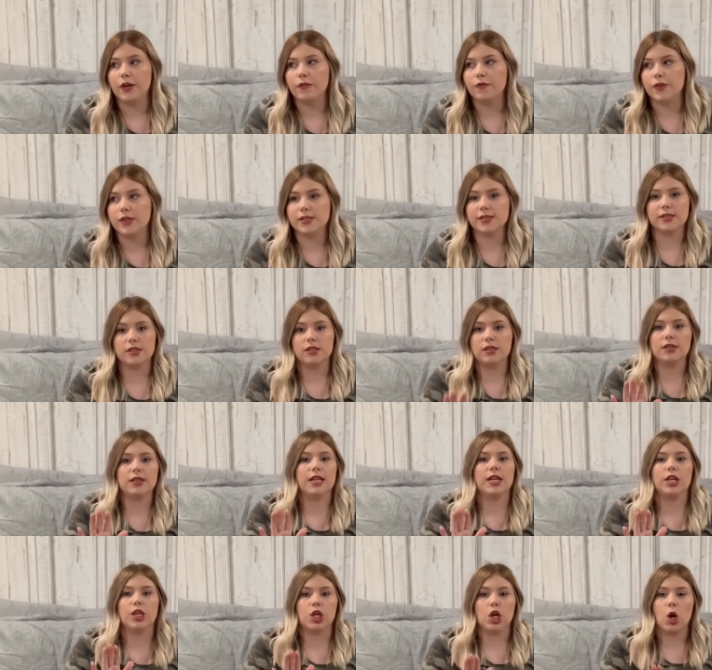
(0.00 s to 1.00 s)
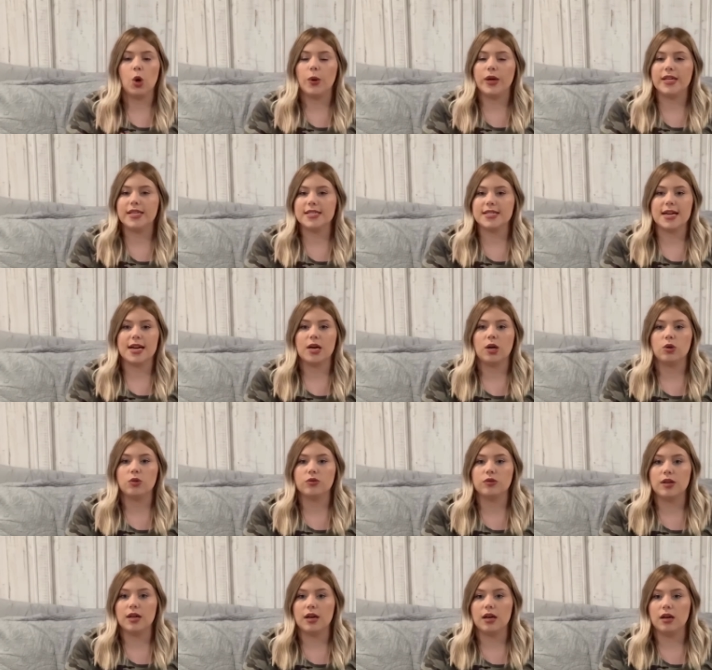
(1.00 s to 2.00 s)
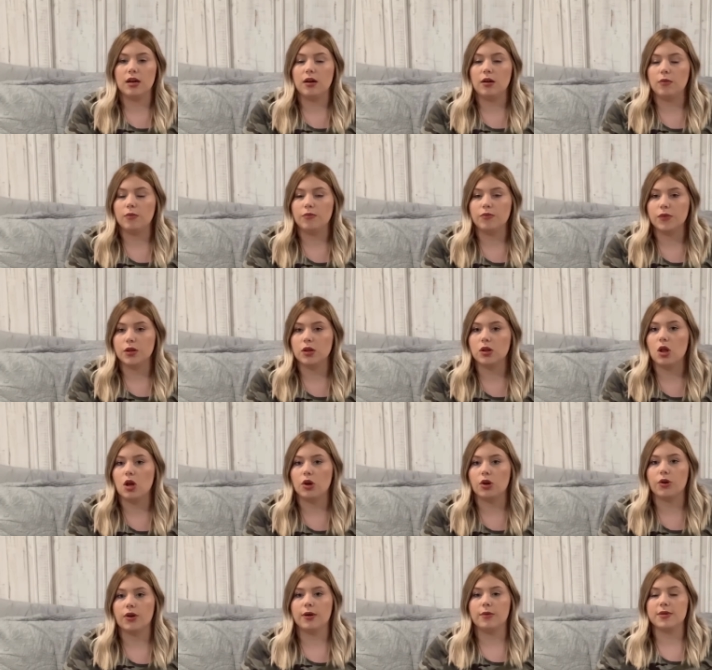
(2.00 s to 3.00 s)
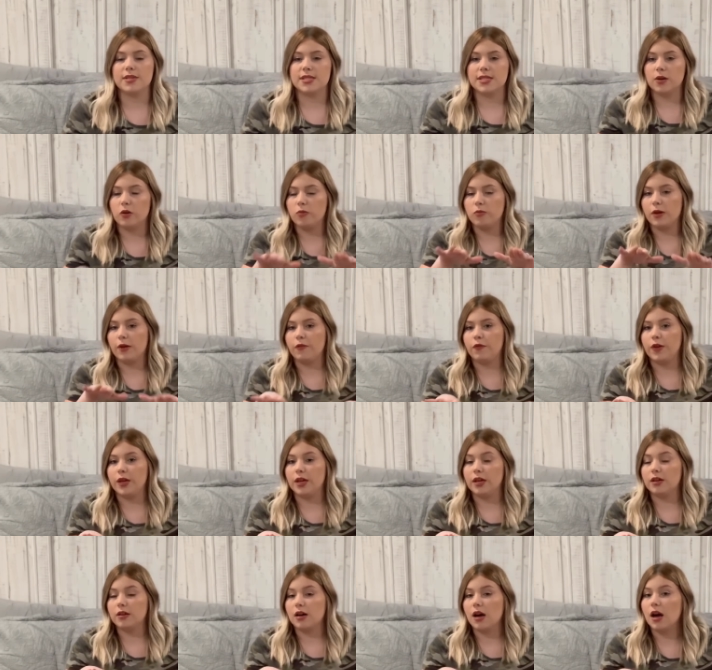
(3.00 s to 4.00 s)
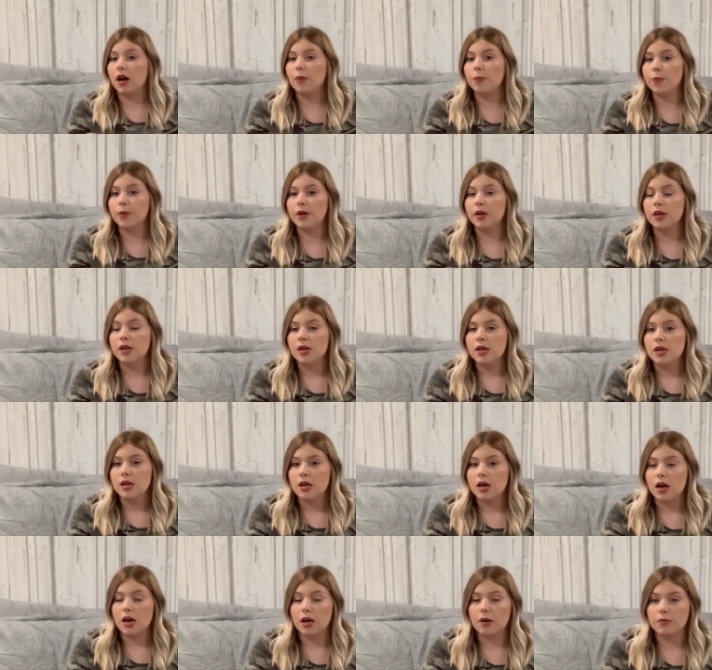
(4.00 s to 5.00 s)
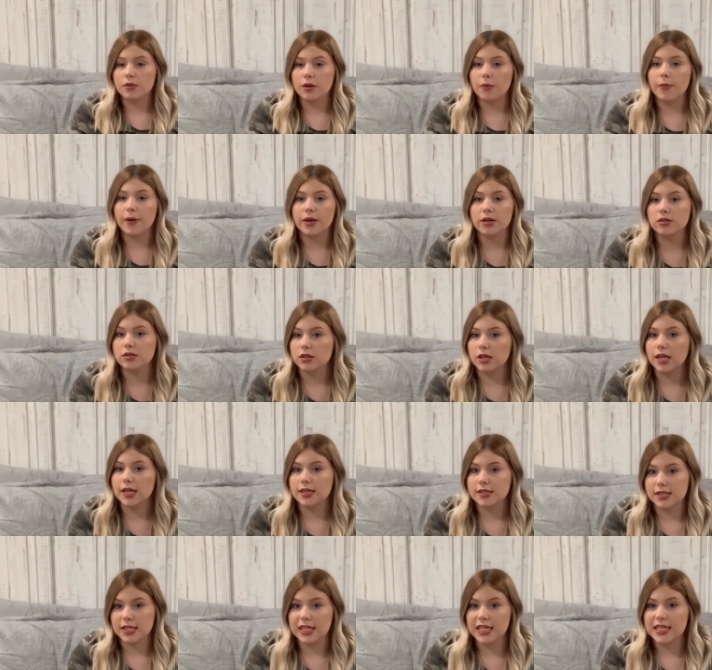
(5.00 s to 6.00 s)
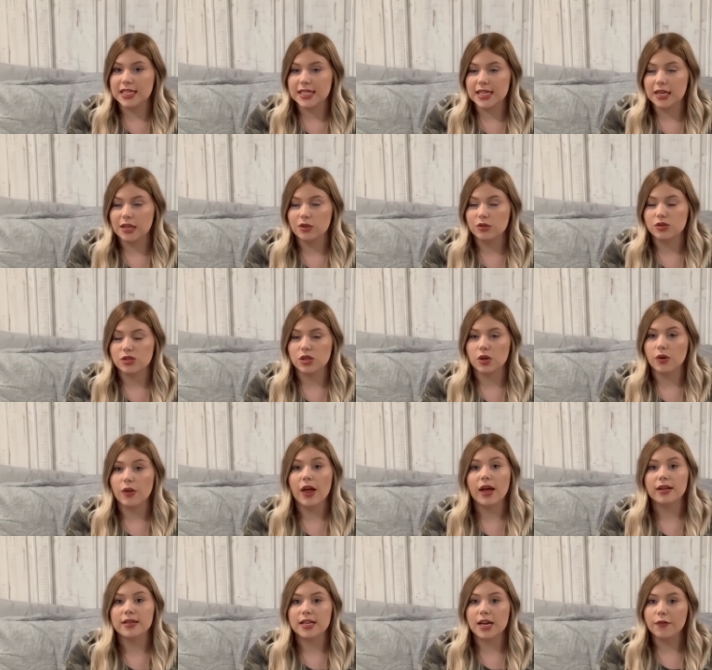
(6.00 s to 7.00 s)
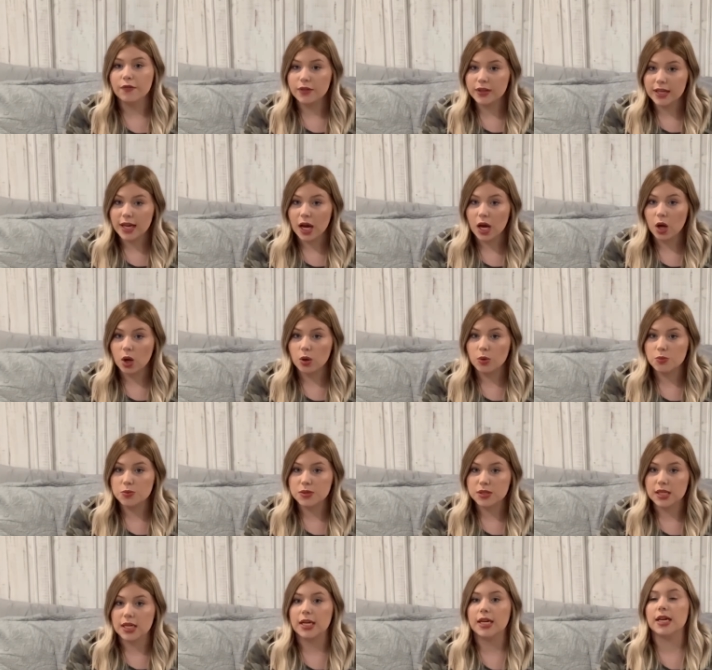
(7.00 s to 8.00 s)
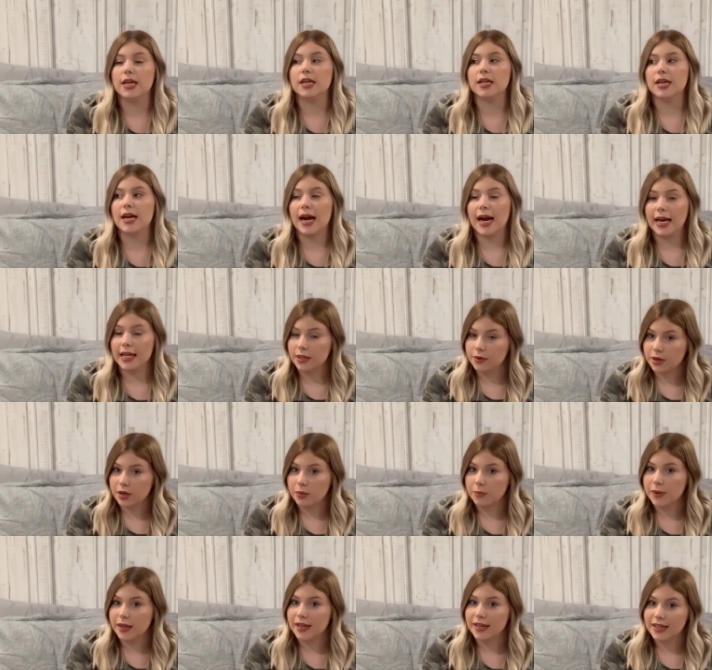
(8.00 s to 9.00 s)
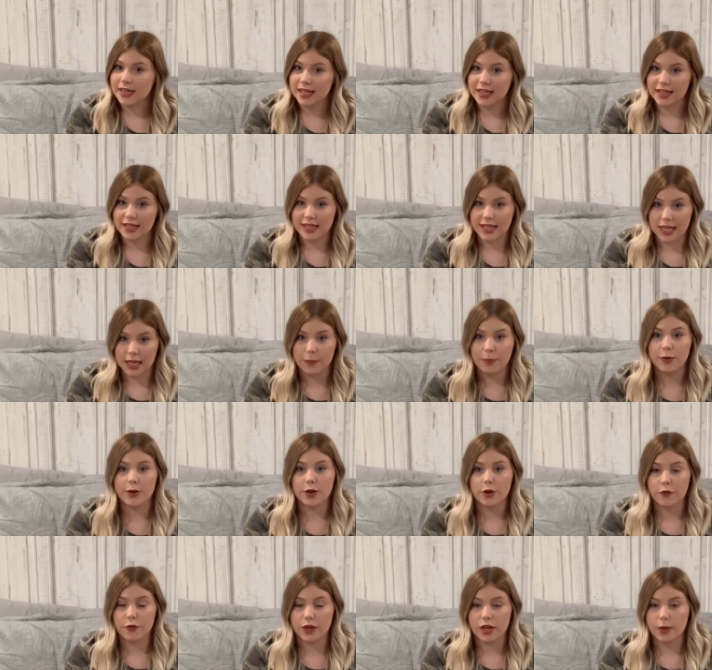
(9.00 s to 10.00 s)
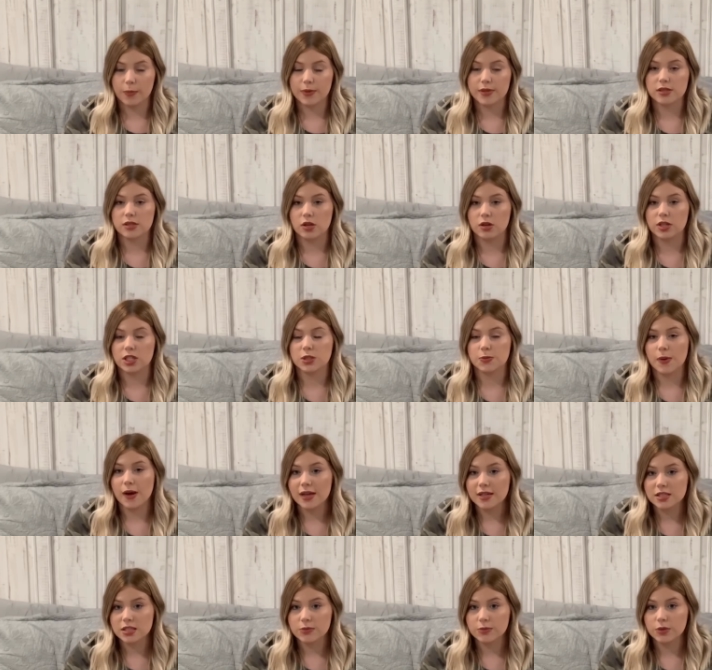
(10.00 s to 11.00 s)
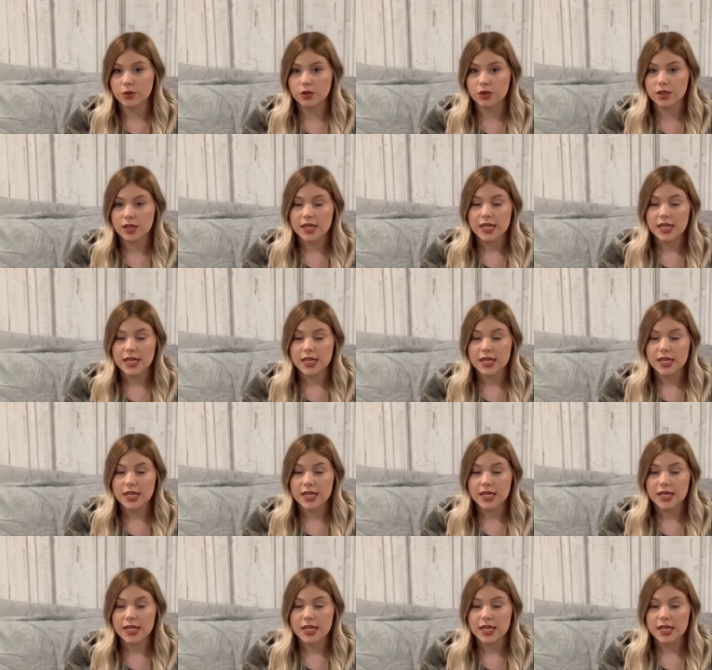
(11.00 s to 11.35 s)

physically like going down um, the longer I would sit with my feet up um, compared to like sitting down. So that definitely helps and I highly recommend keeping your feet up as long as possible.